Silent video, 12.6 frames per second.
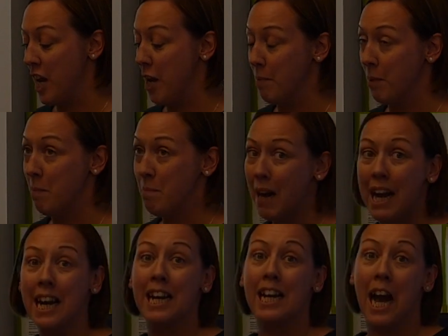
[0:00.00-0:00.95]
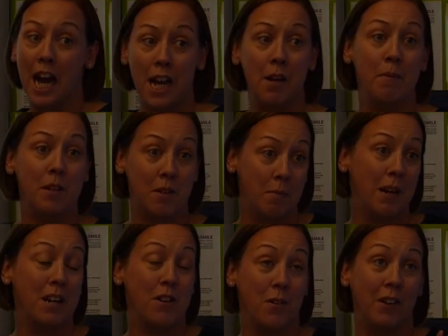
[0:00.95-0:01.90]
year, my main aim is to
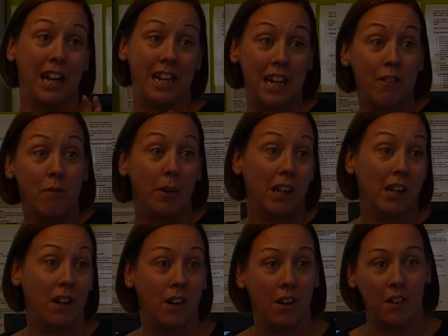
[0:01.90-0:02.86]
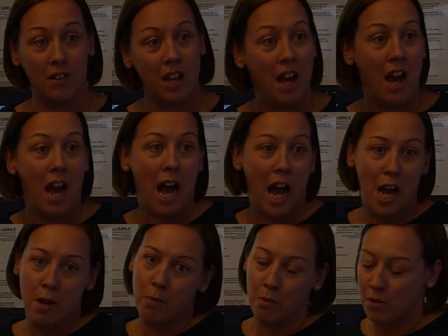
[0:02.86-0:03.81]
make sure they leave my class
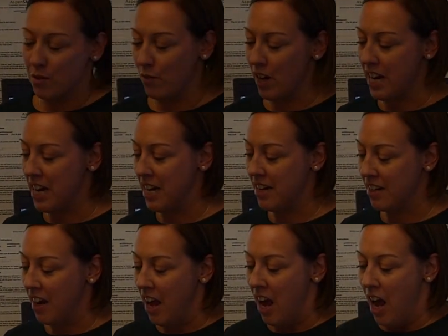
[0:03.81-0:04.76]
able to read.